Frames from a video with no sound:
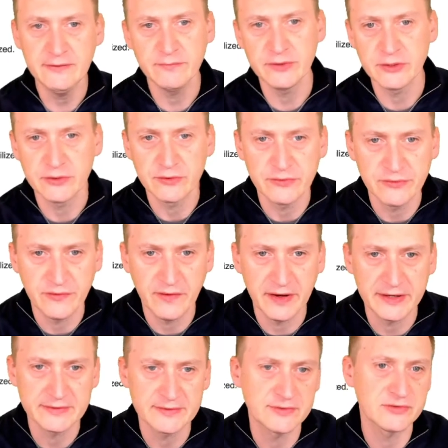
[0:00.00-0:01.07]
we could
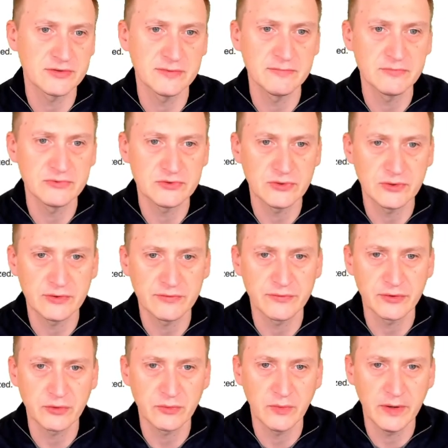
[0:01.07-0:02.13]
find some sort of
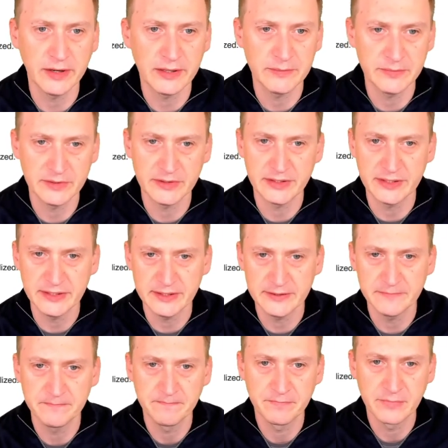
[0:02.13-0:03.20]
requirement
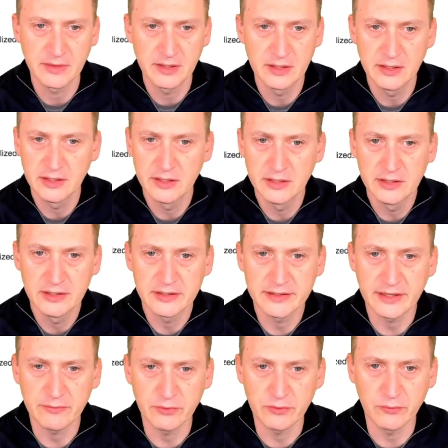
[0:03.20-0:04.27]
here
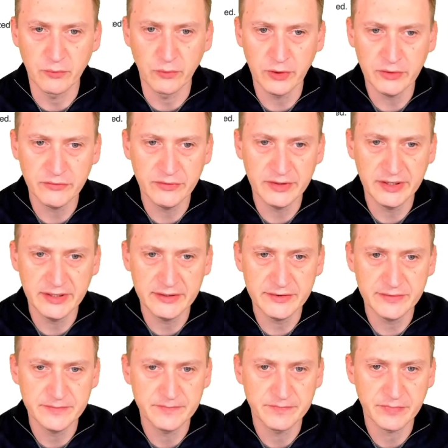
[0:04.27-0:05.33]
that would work for
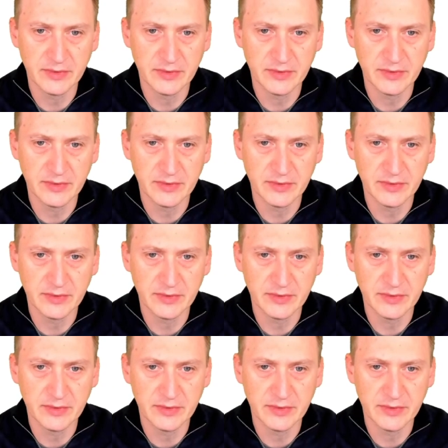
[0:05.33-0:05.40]
that.